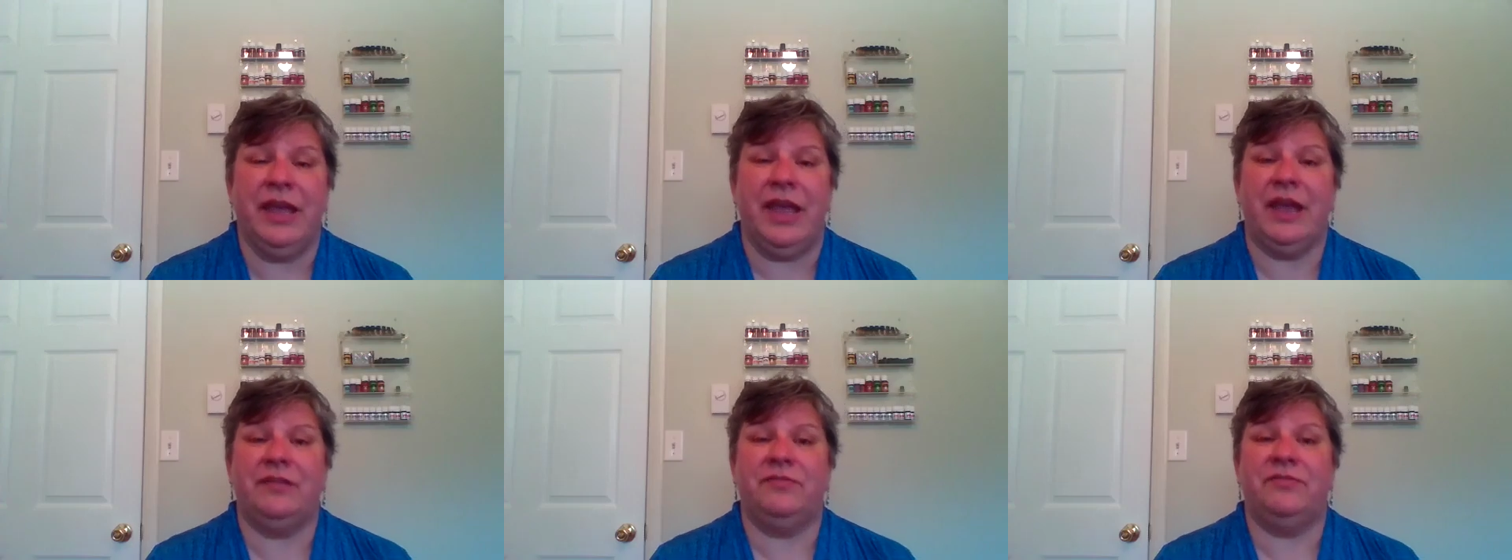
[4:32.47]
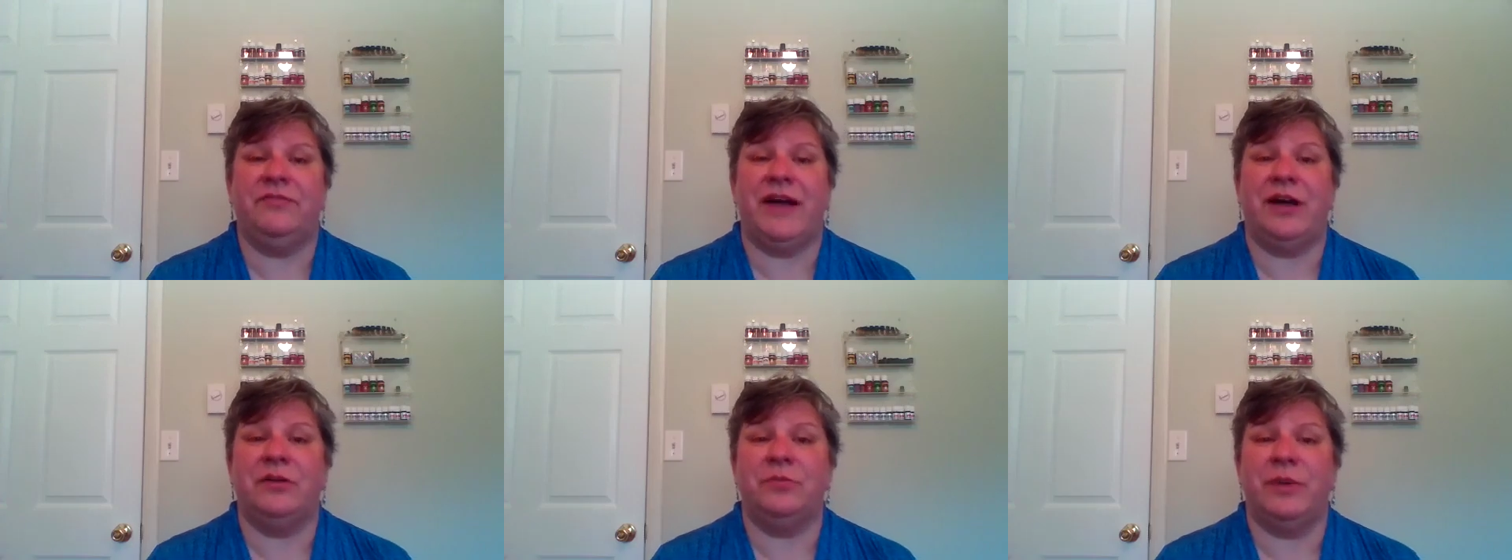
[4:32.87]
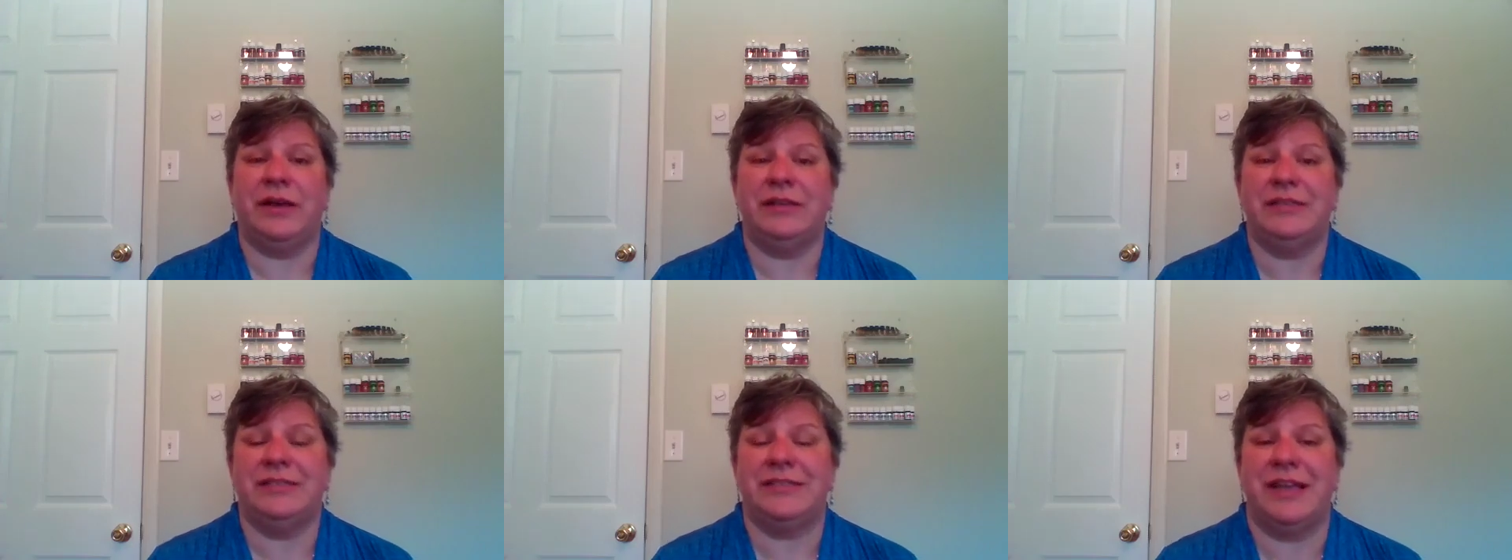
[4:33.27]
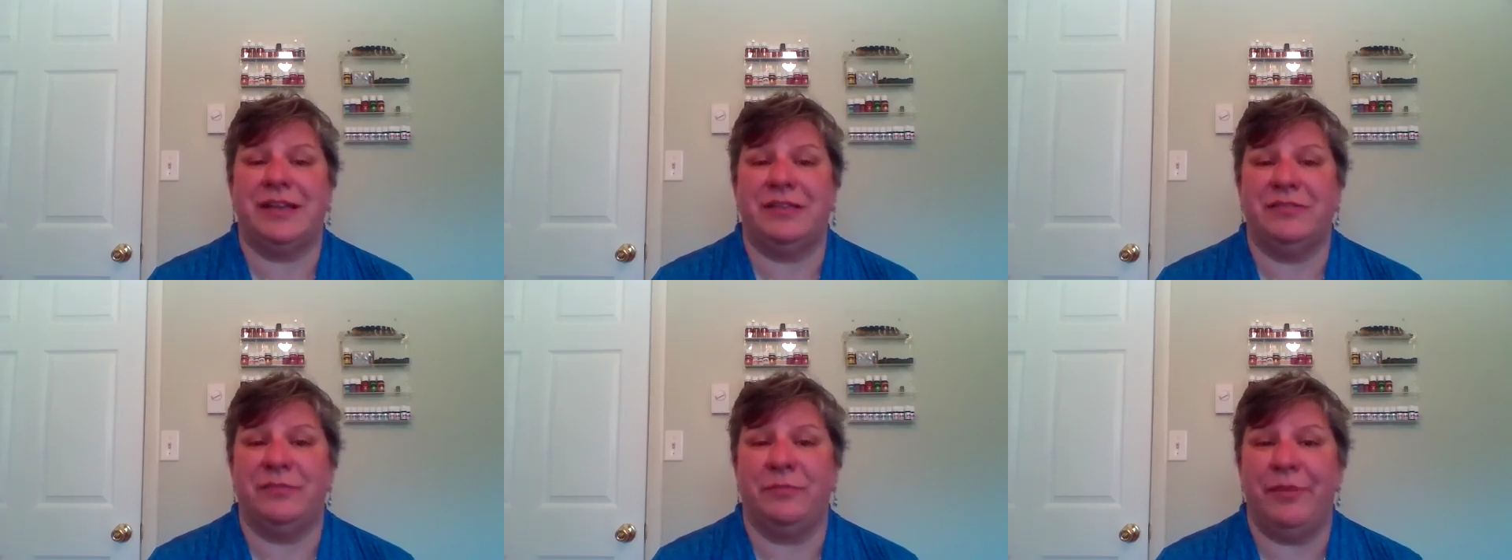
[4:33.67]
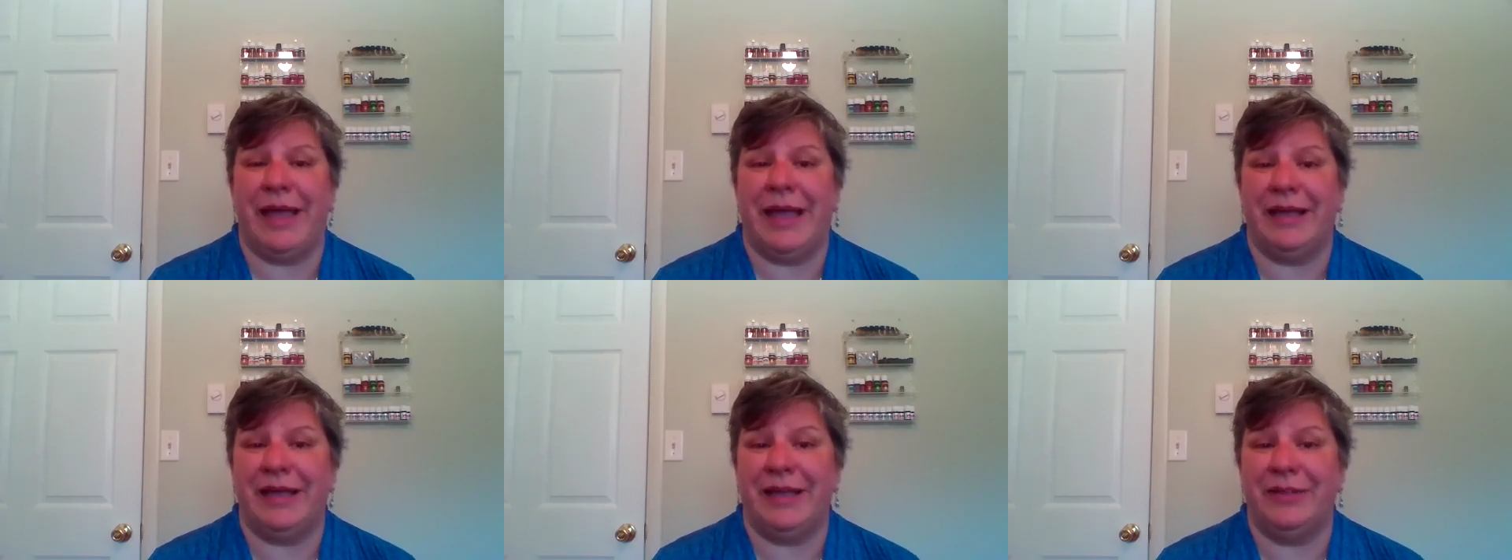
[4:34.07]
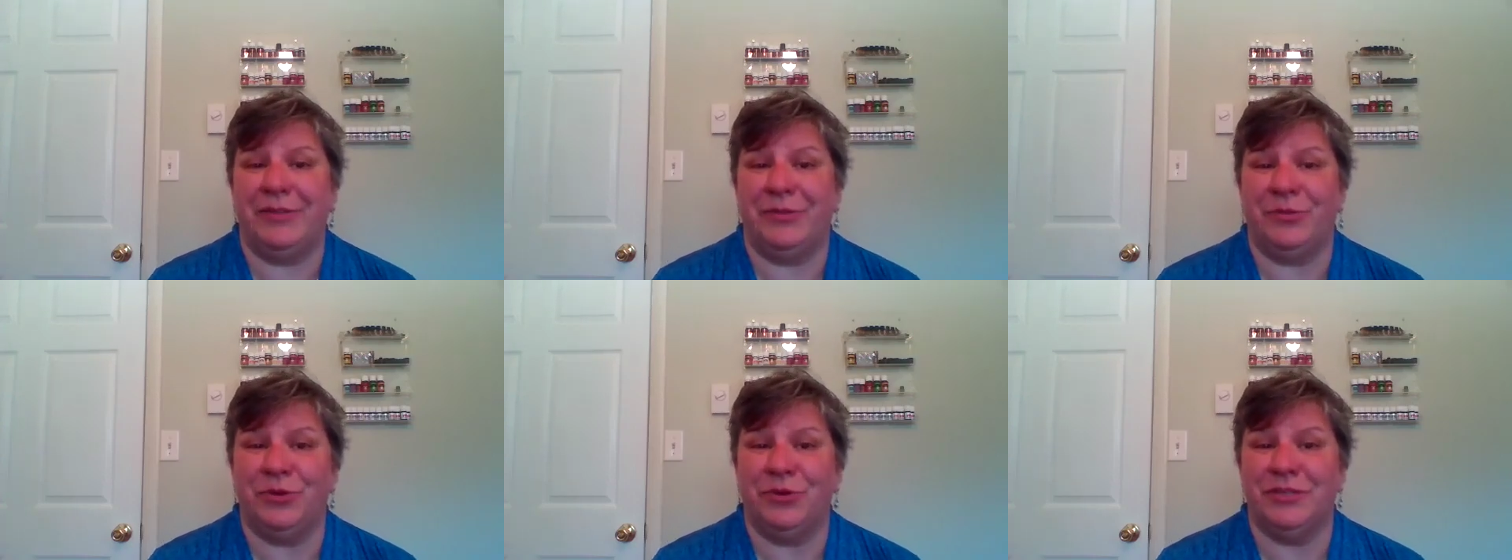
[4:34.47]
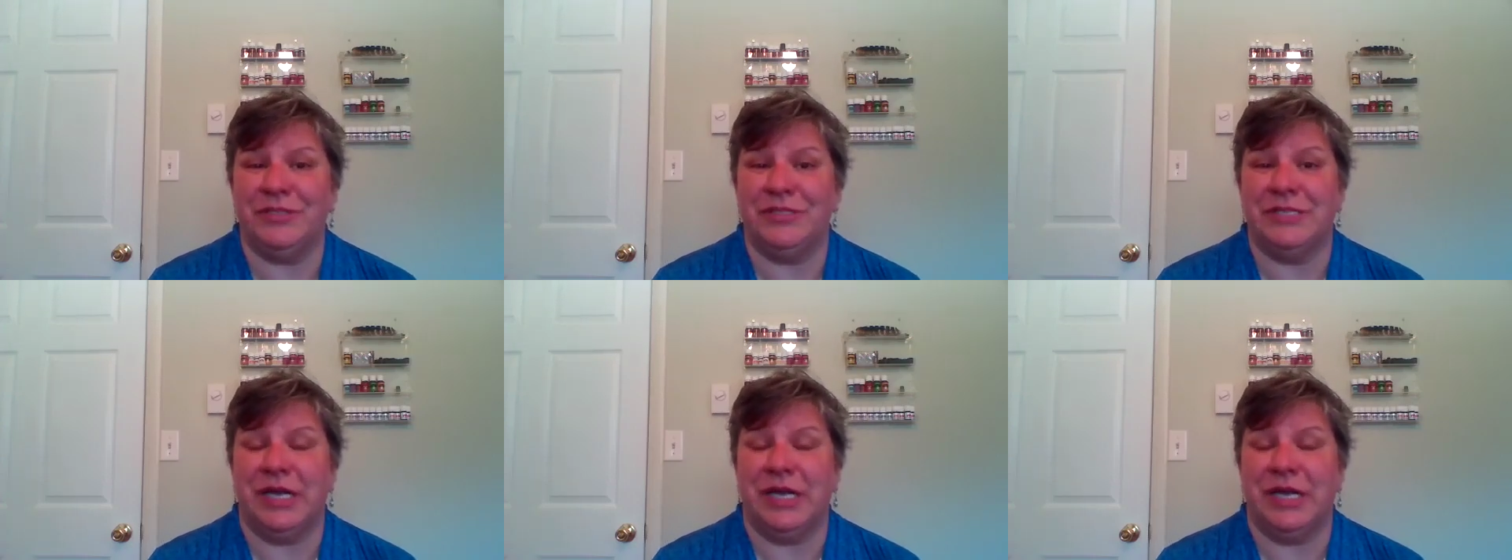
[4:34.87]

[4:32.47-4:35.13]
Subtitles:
and found myself back in the woods